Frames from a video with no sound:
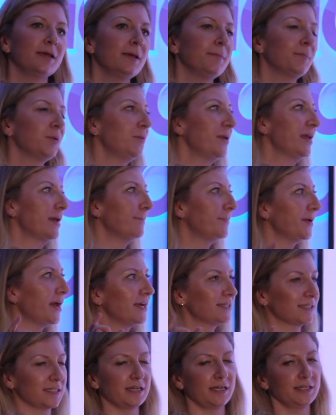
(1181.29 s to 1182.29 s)
But we can
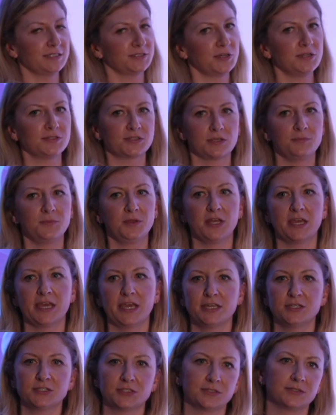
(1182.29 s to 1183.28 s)
personalise those
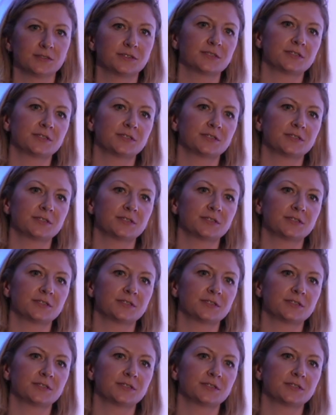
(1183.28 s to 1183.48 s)
communications.